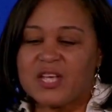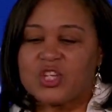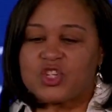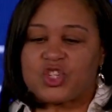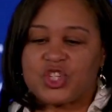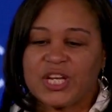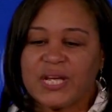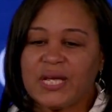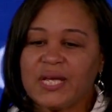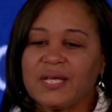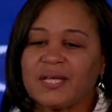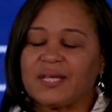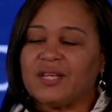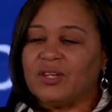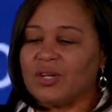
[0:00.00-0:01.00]

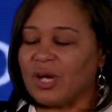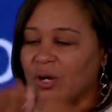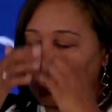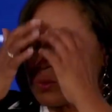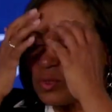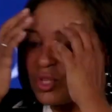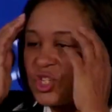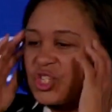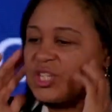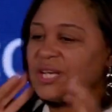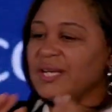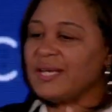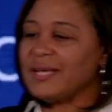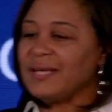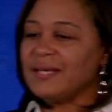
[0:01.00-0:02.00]
she, you know,
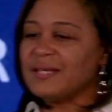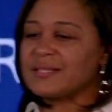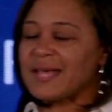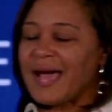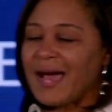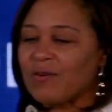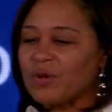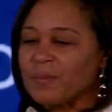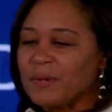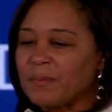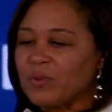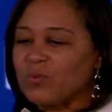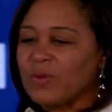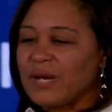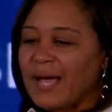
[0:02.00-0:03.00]
she is, I
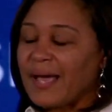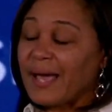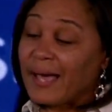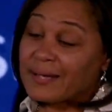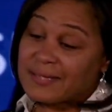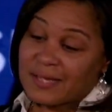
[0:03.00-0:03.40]
remember when I, I